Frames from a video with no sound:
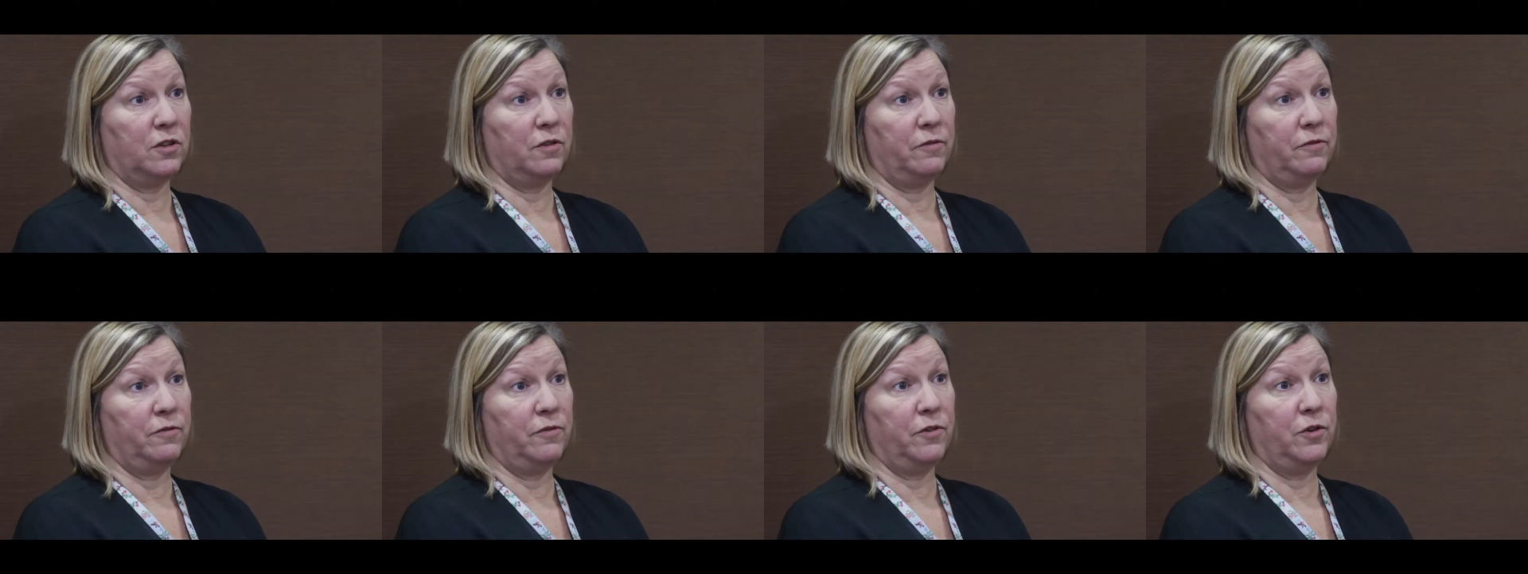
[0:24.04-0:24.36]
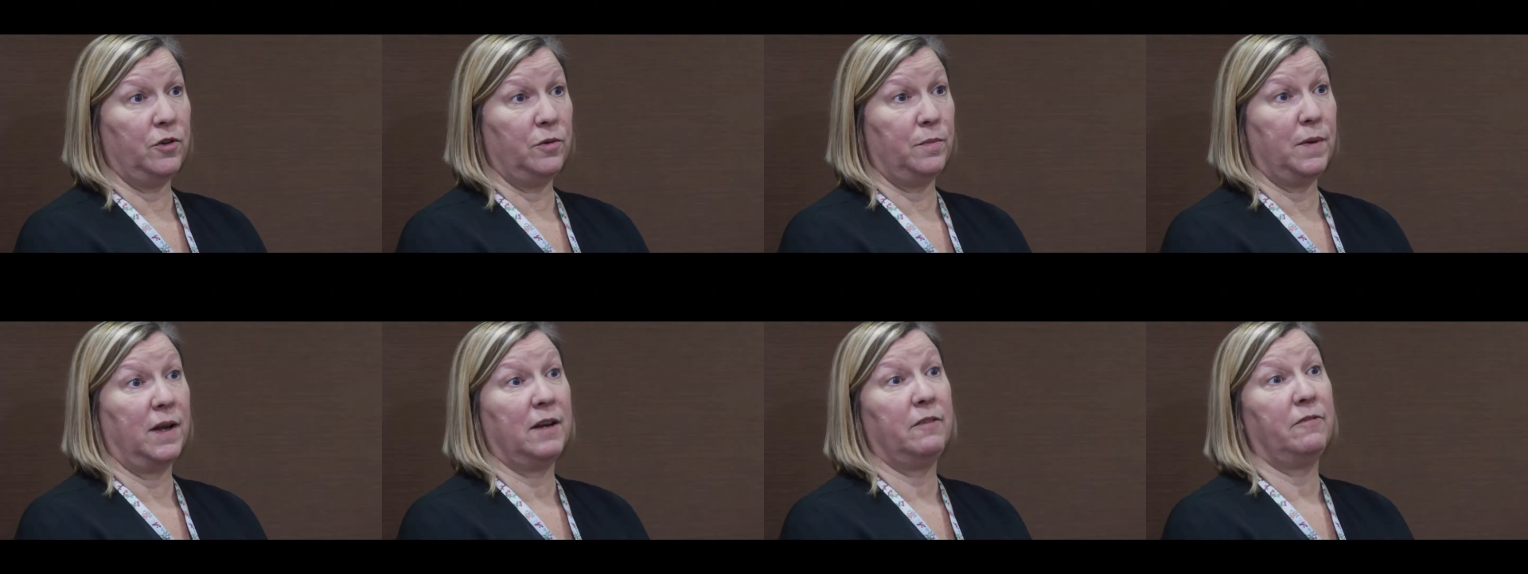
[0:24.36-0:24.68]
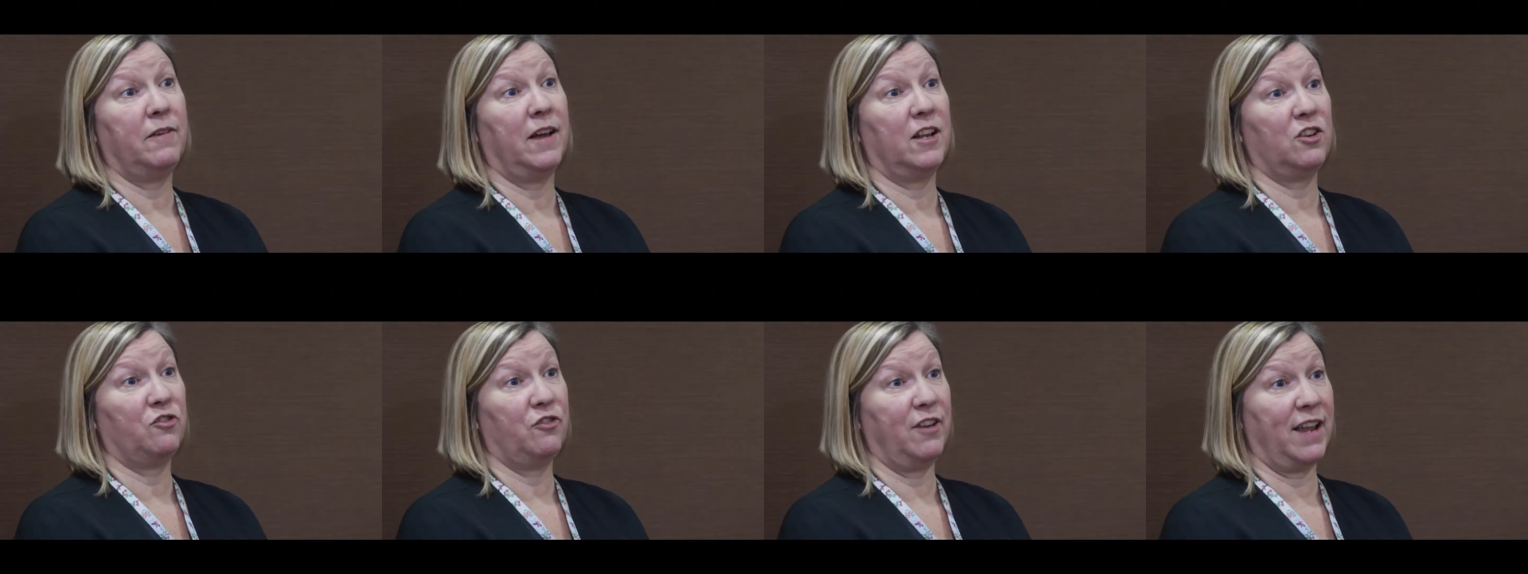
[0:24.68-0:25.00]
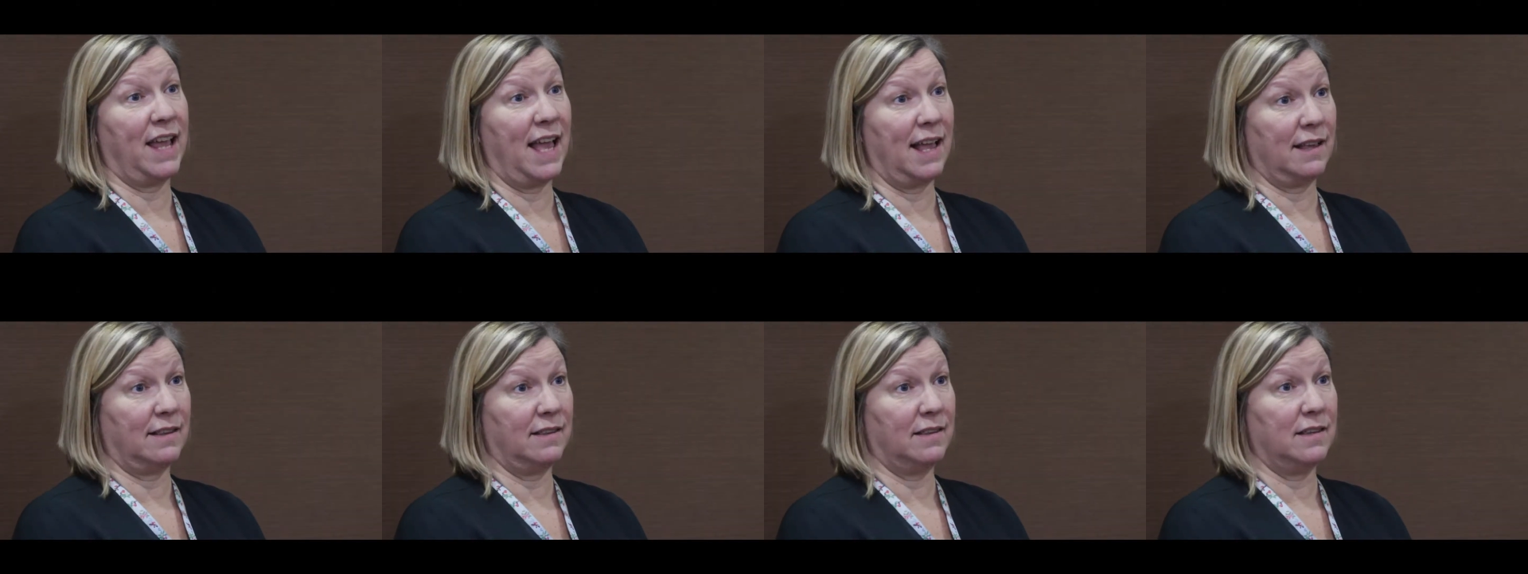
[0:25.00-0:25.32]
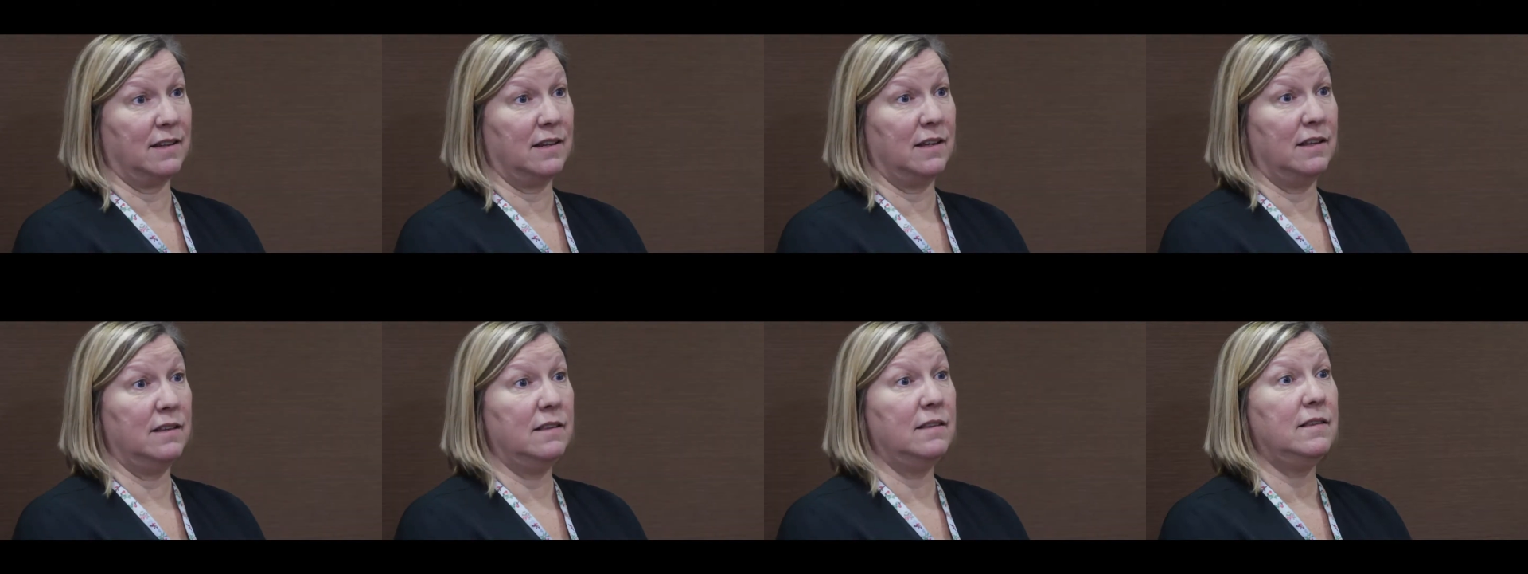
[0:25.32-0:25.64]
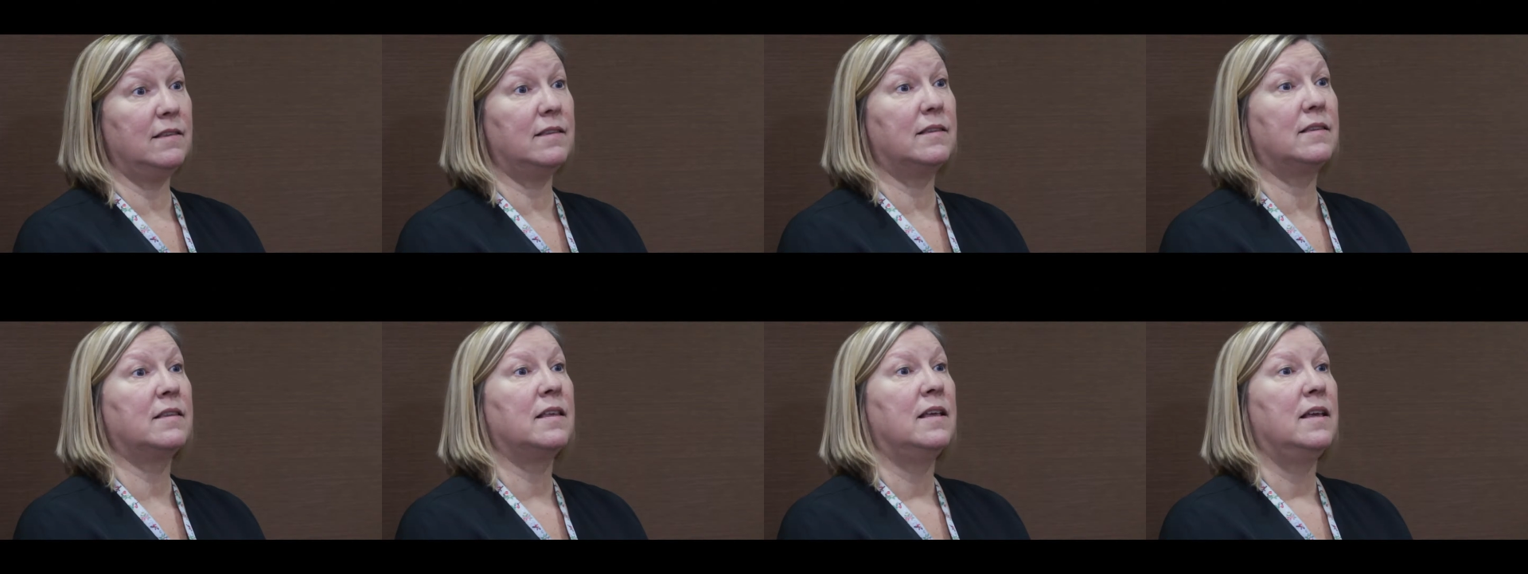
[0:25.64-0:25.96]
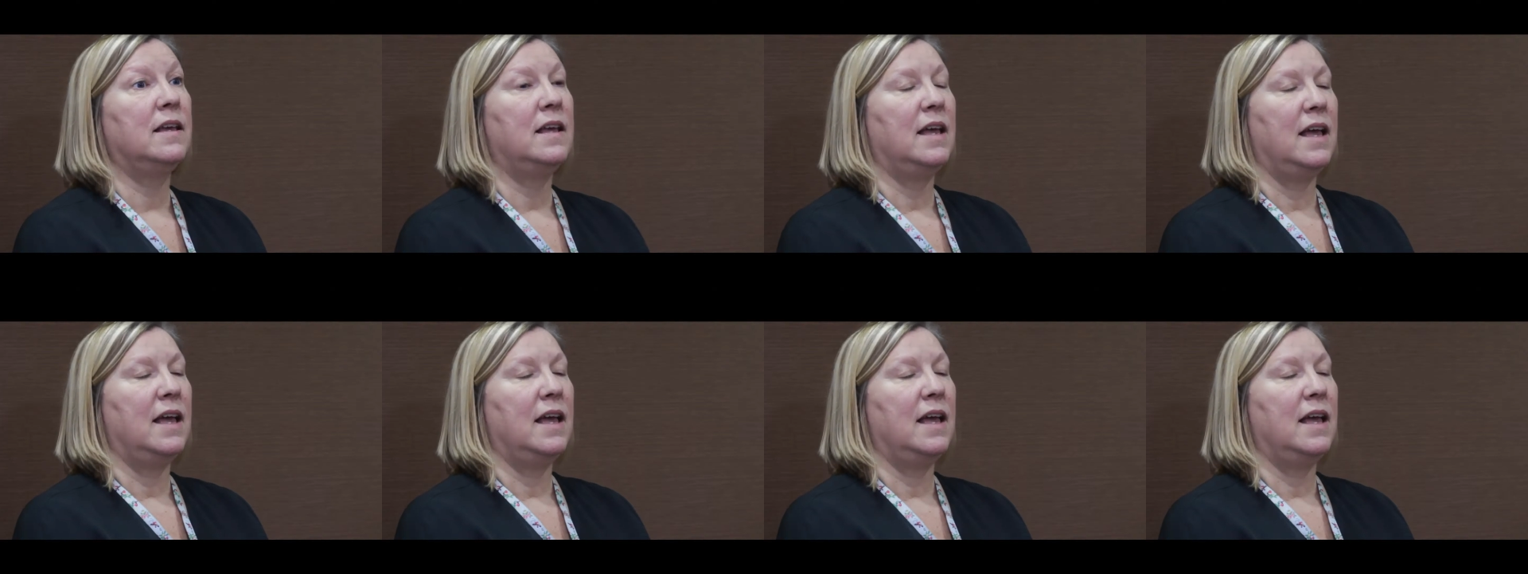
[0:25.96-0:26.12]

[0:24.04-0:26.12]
of food manufacturing excellence,